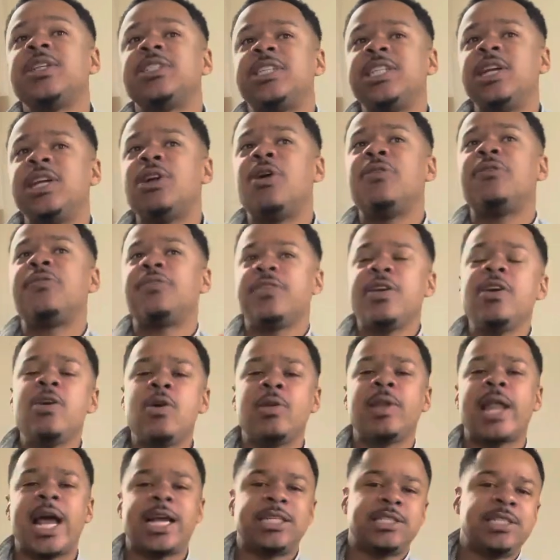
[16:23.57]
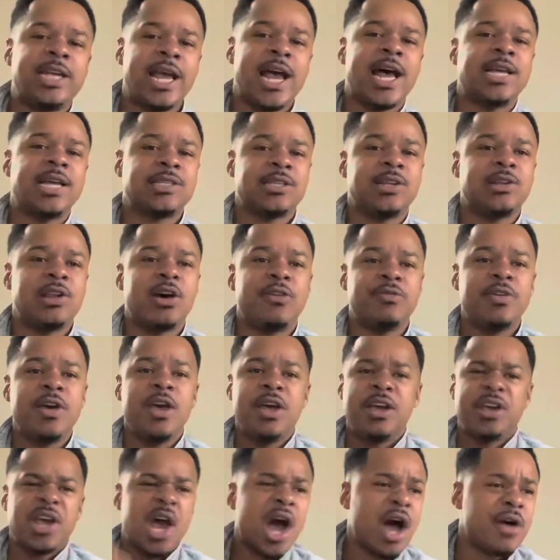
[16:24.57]
She don't feel like she has enough
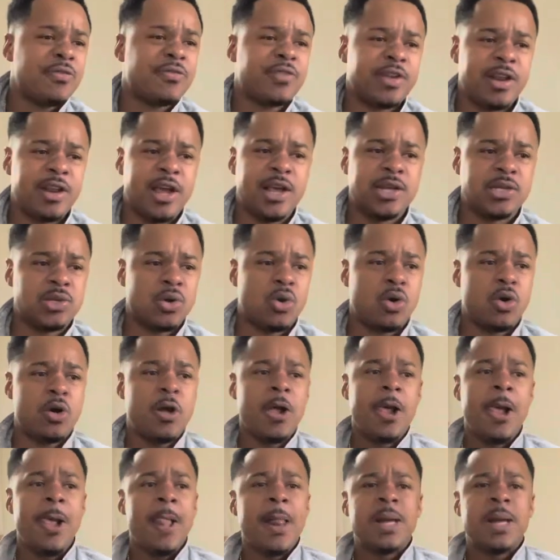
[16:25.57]
confidence or